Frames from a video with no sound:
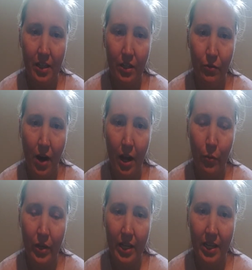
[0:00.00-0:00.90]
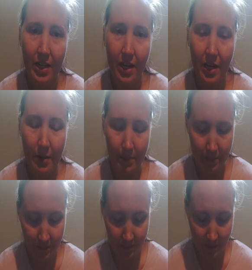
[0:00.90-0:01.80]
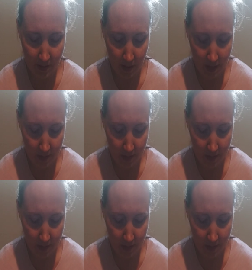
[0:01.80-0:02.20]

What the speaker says: Silversides, and it's not going well.